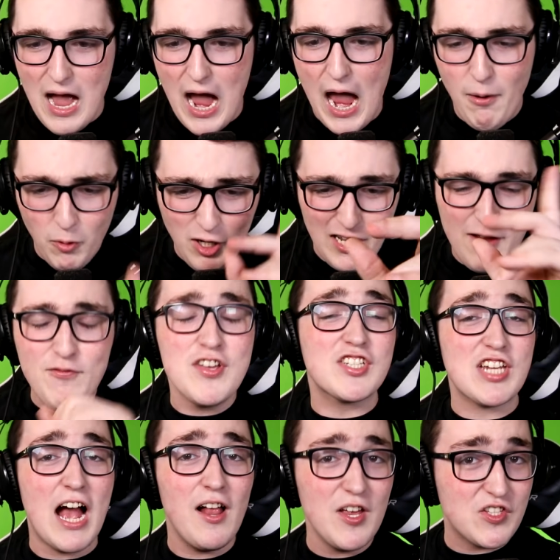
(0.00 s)
I will leave the
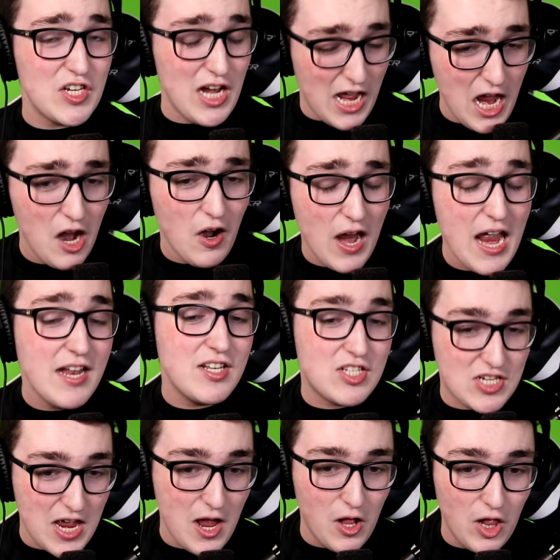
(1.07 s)
skeleton here
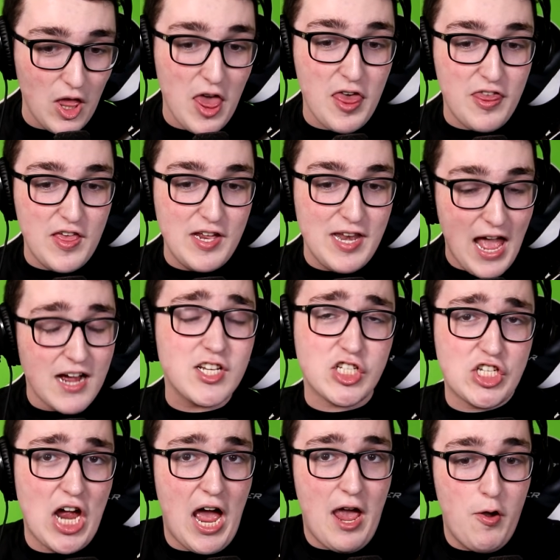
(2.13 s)
until the next
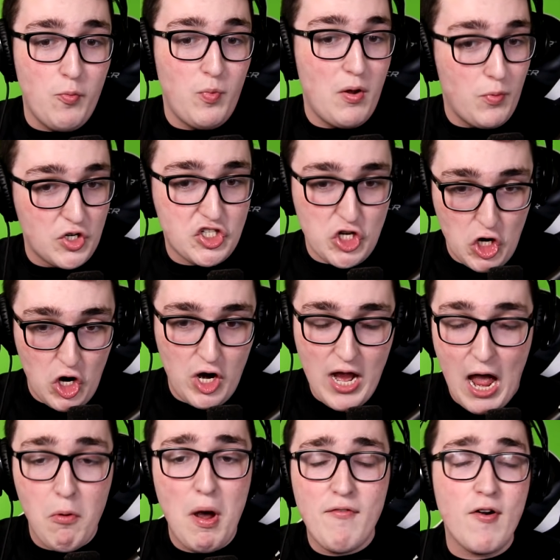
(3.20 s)
time we return.
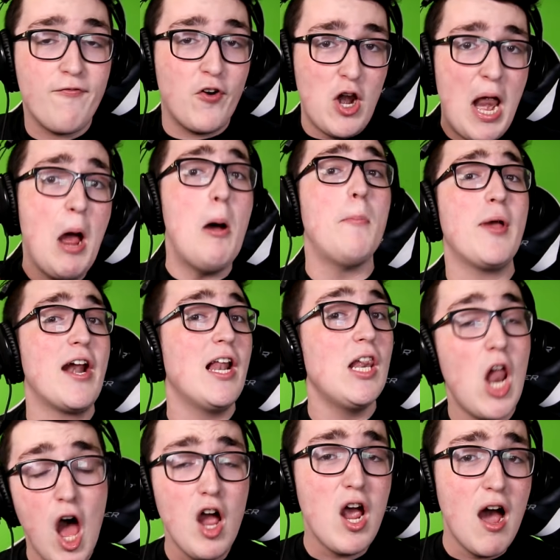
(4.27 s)
However, for now, I'm going to
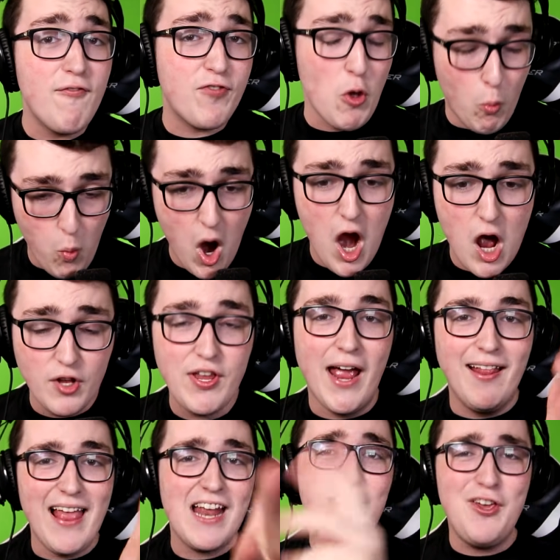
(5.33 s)
log off the world
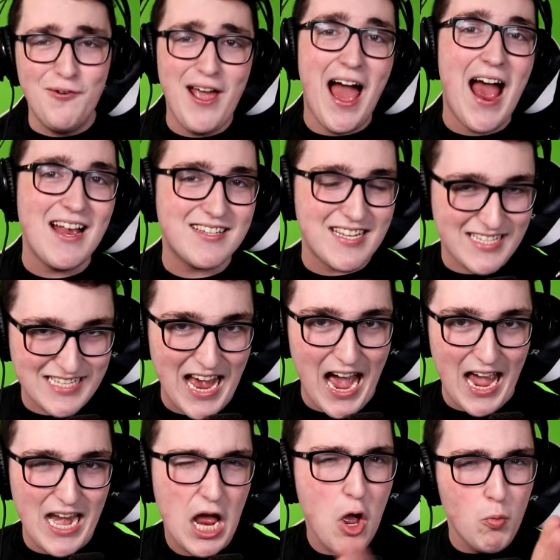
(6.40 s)
and let you guys
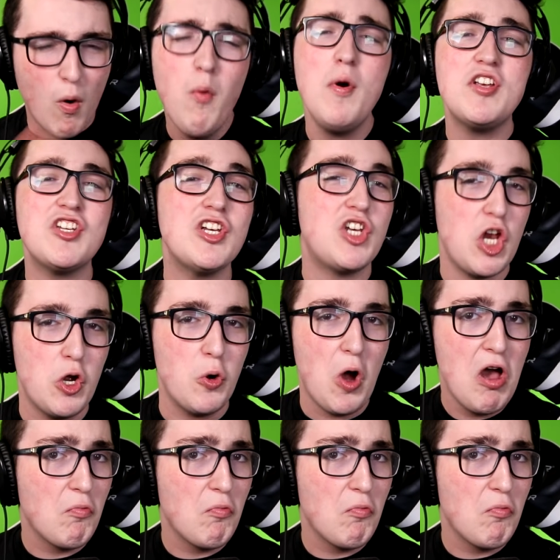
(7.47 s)
decide what we should do